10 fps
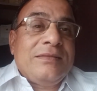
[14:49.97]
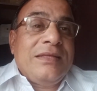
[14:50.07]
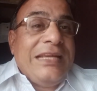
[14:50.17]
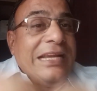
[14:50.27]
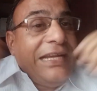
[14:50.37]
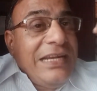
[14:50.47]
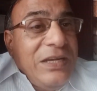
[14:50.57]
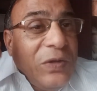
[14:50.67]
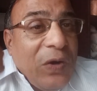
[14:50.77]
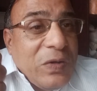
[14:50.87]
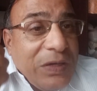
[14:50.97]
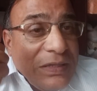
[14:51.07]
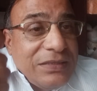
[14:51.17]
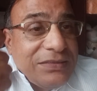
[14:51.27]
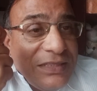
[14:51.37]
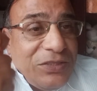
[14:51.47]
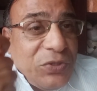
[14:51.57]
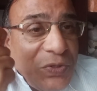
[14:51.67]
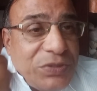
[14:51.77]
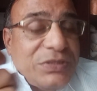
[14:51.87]
He didn't knock the
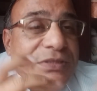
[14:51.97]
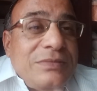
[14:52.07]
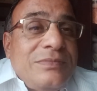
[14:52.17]
doors.